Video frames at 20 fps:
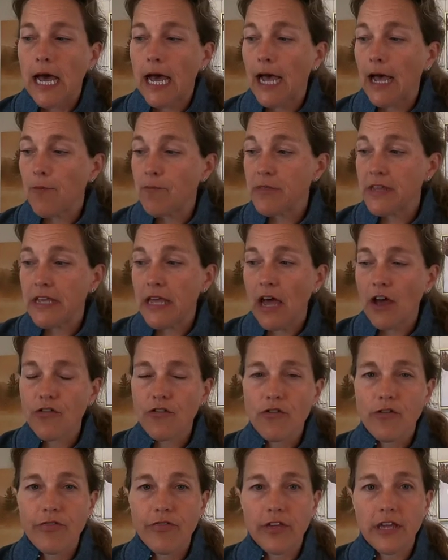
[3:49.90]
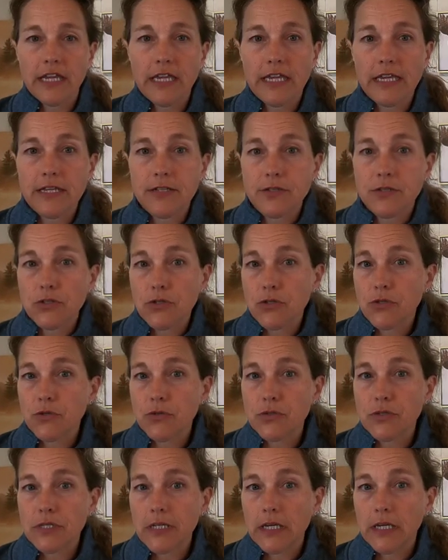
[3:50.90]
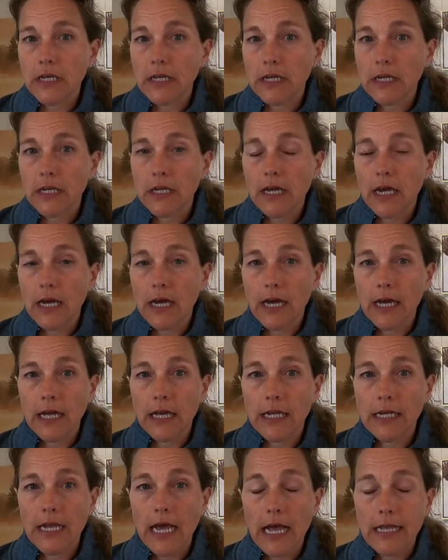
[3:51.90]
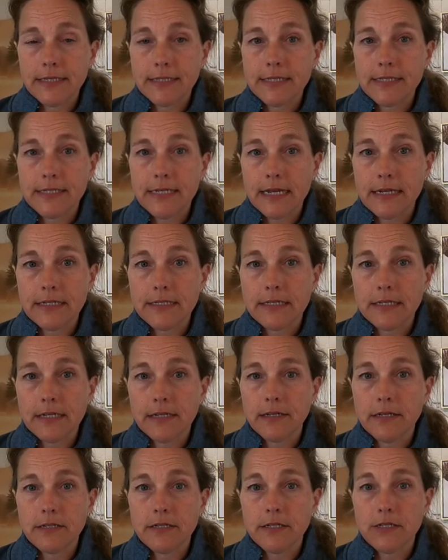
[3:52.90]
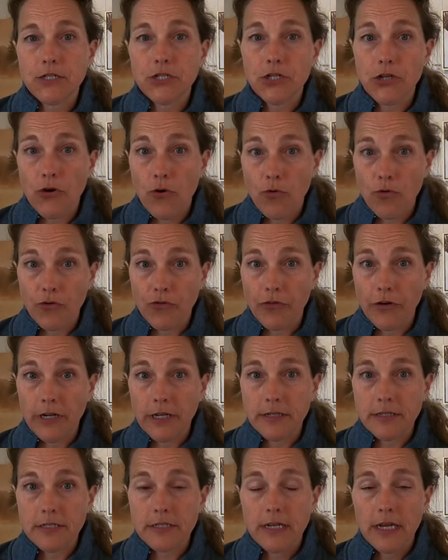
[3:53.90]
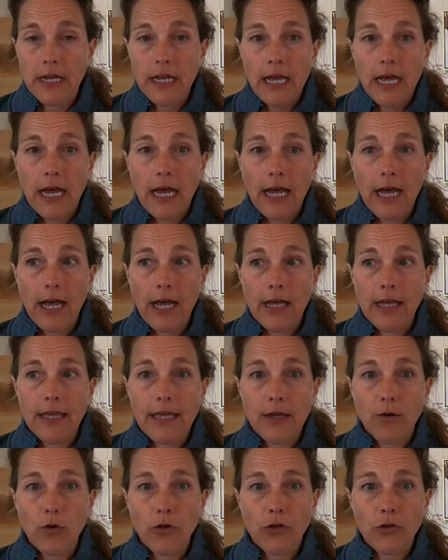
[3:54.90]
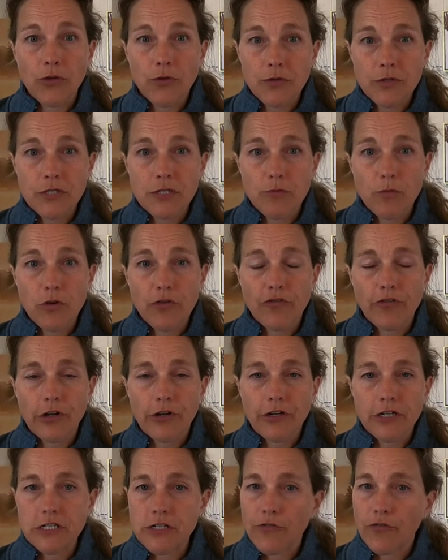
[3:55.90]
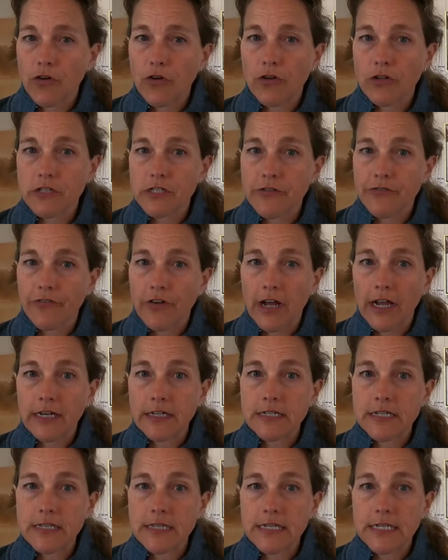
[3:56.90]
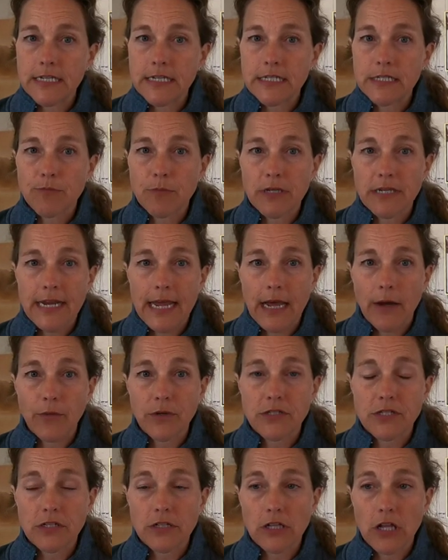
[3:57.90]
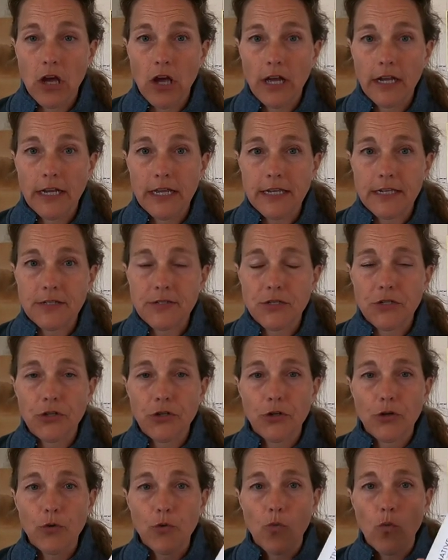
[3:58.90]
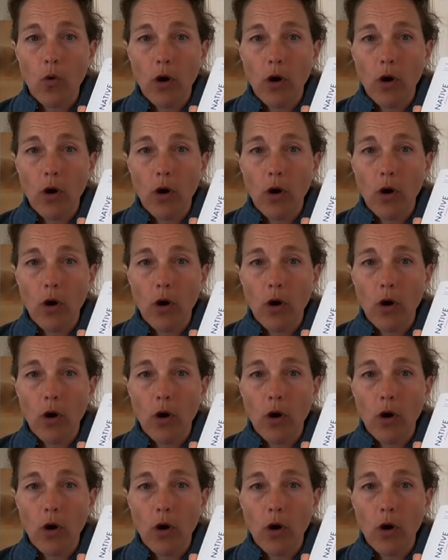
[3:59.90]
The other thing is using an unscented deodorant. It used to be very difficult to find these, but now it's a lot easier.